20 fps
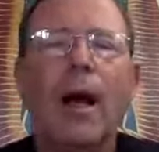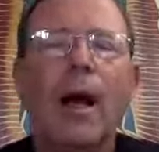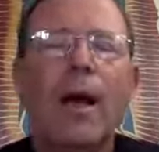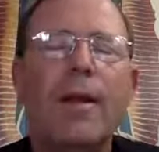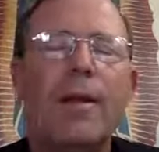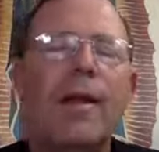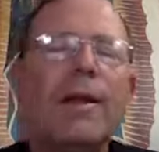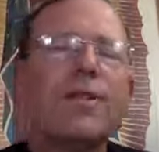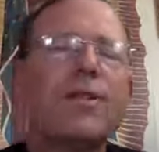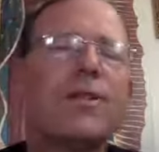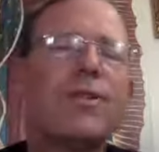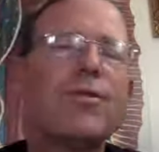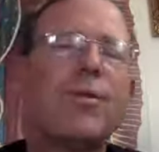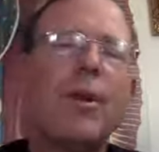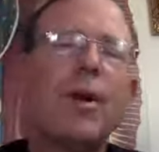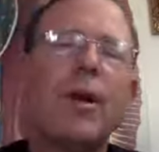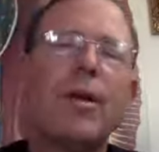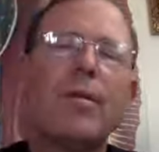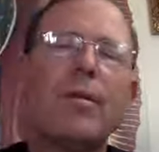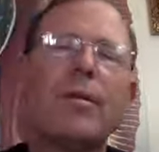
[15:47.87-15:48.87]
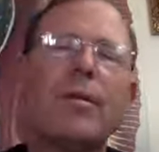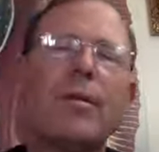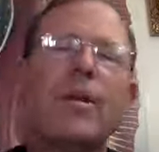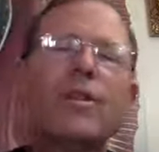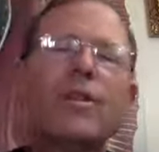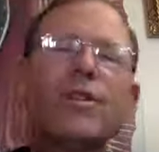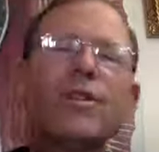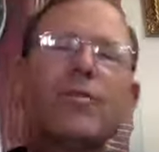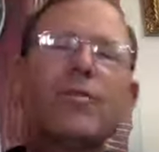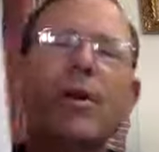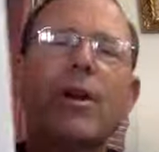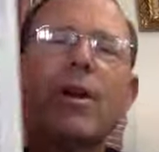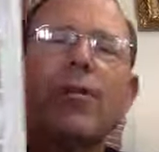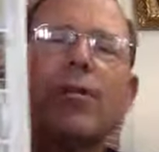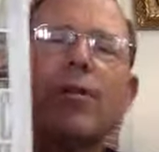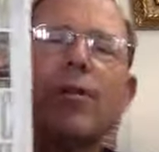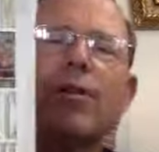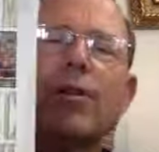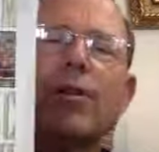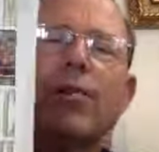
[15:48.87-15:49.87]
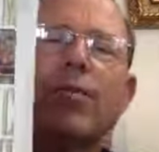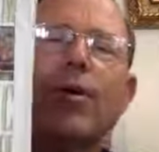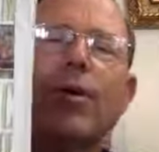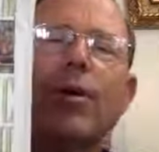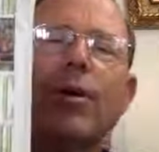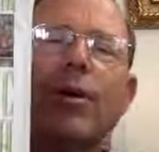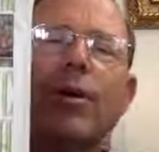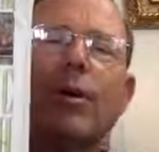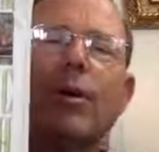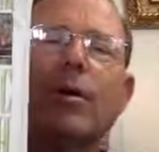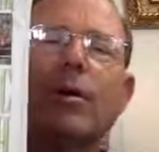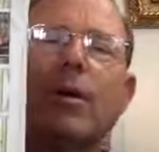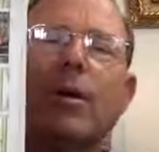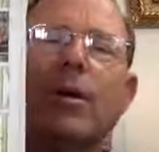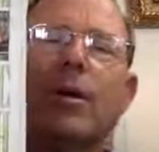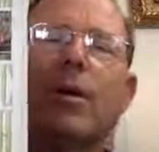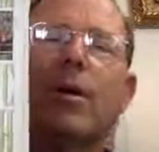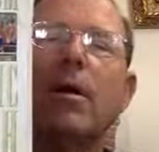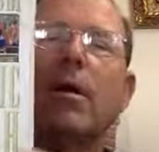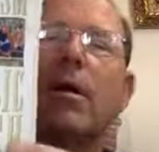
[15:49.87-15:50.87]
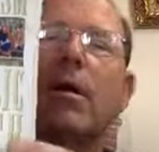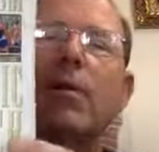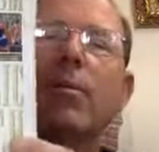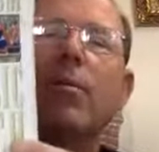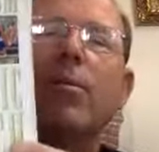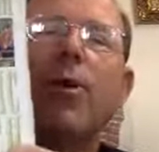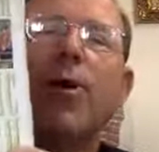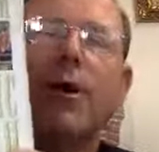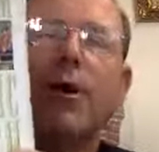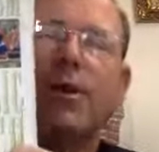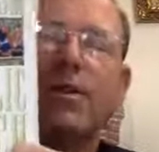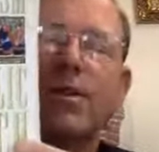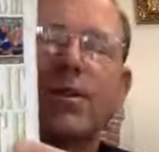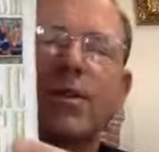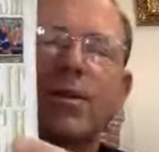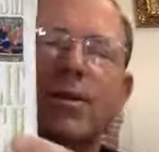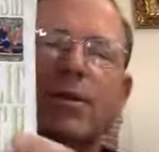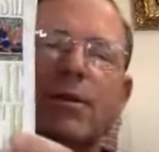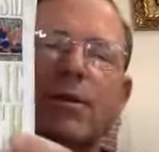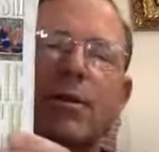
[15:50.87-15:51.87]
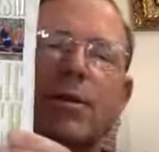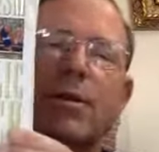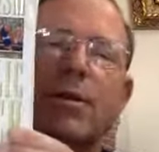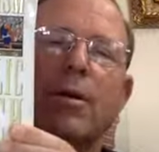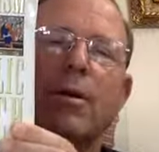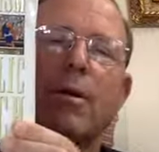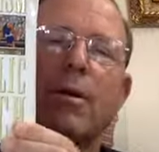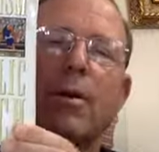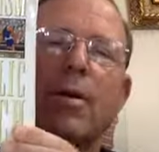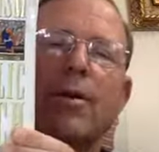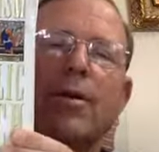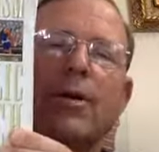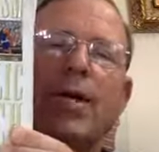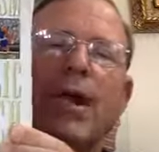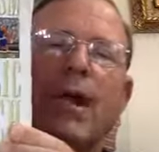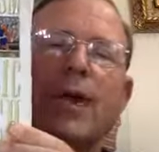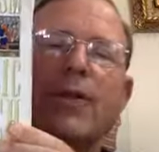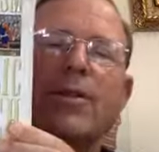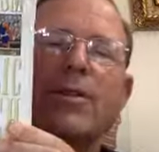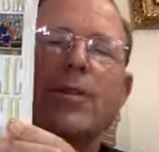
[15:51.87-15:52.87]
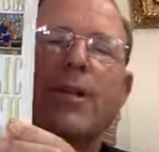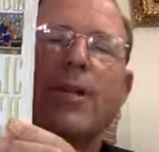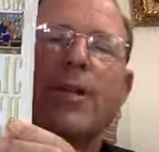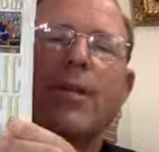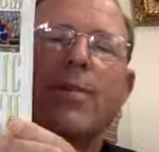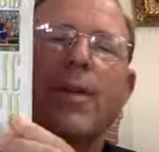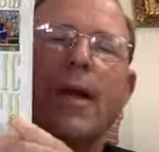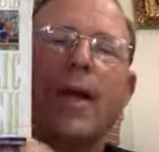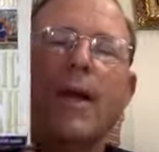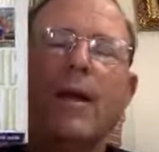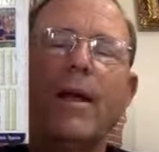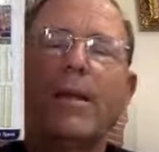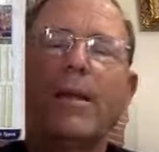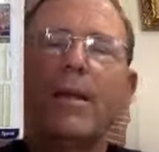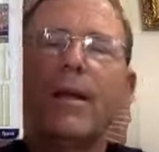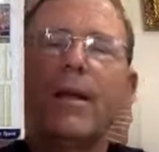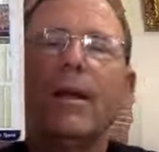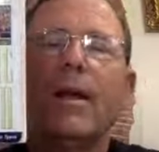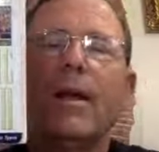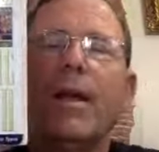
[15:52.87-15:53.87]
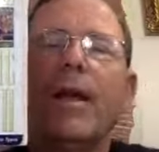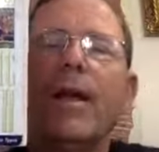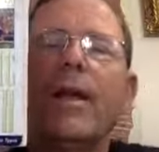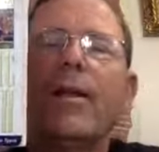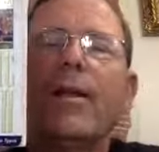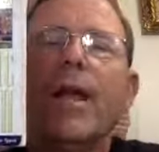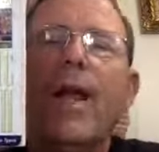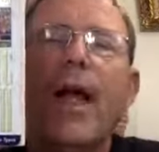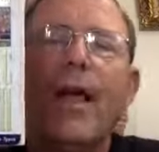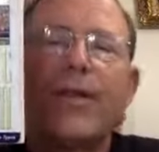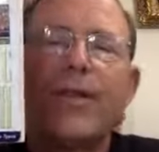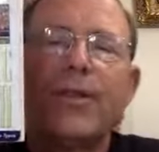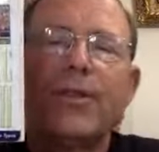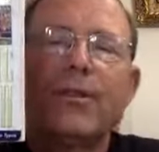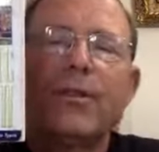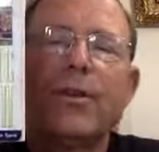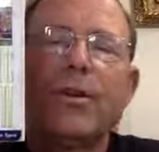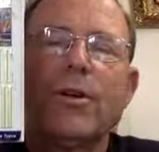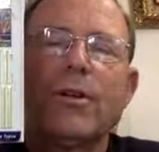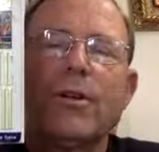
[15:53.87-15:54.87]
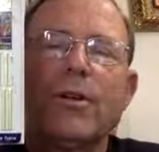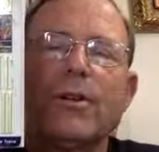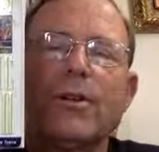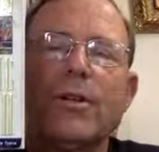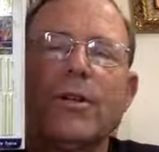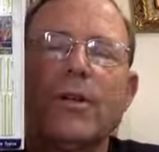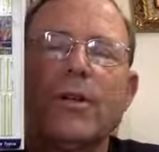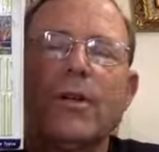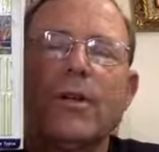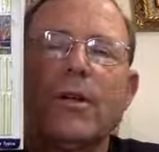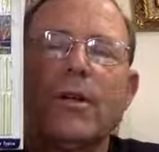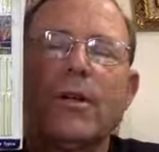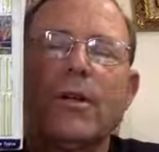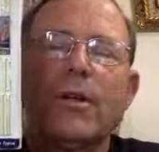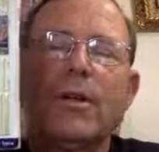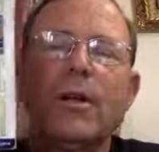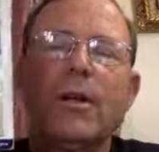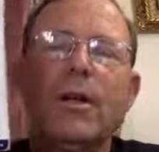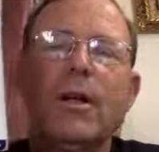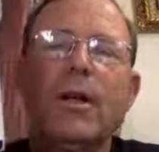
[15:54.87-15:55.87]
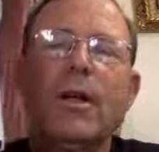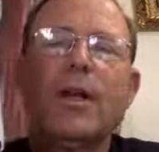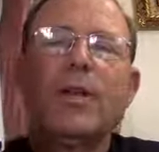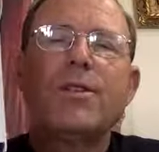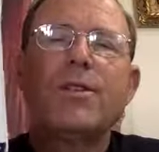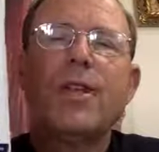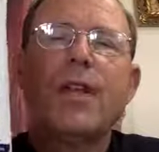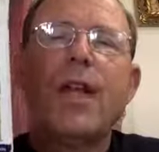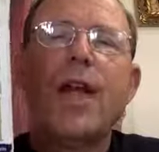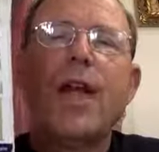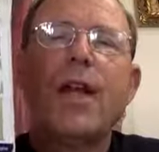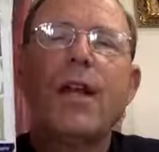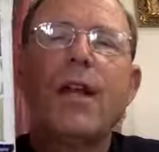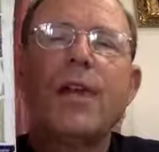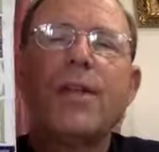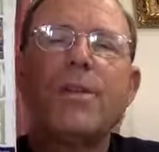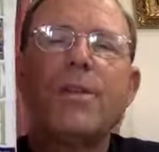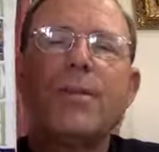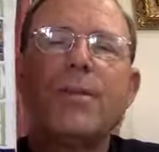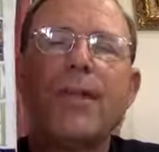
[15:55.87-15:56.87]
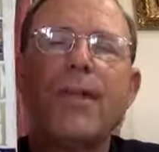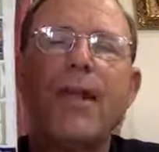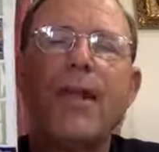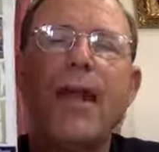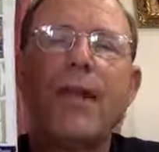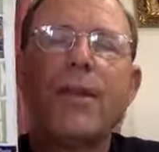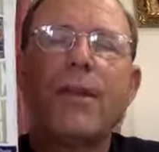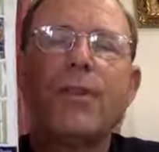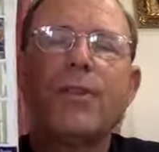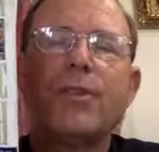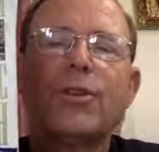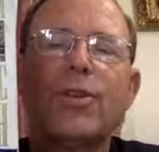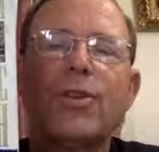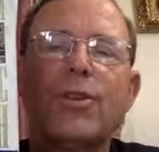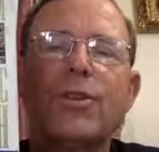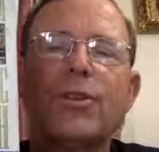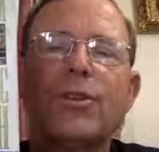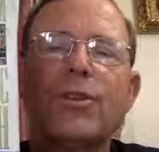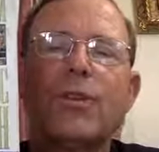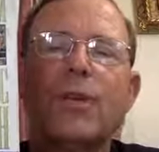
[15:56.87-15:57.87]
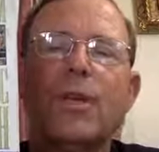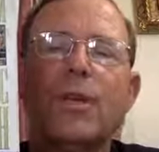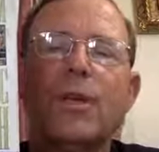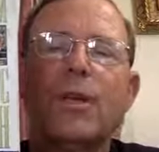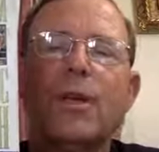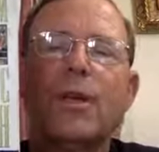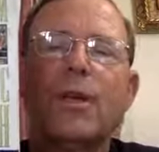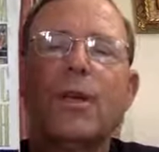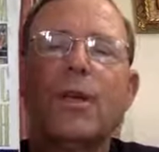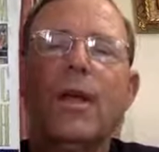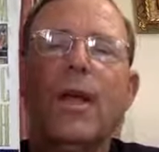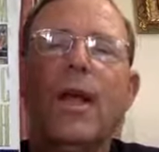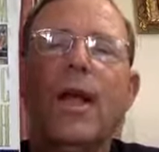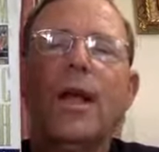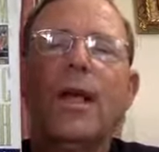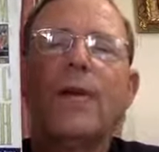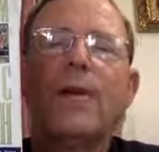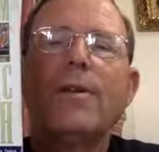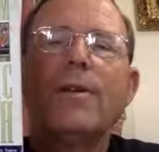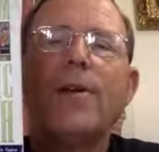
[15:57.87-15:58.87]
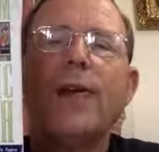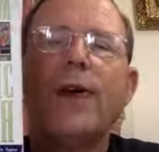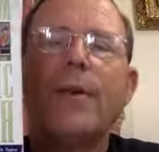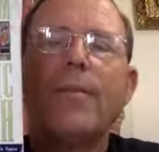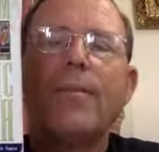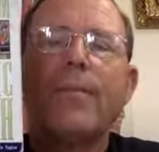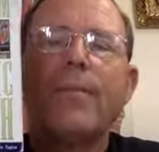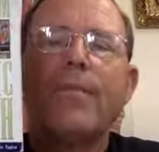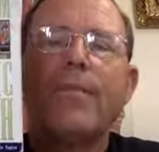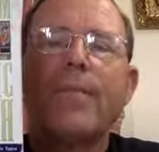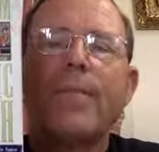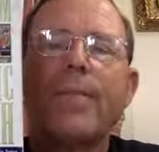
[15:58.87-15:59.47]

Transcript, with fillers: Uh, this is one of the this is one of the most important books or texts in the in the, in the Catholic Church. It's the Catechism of the Catholic Church, and um,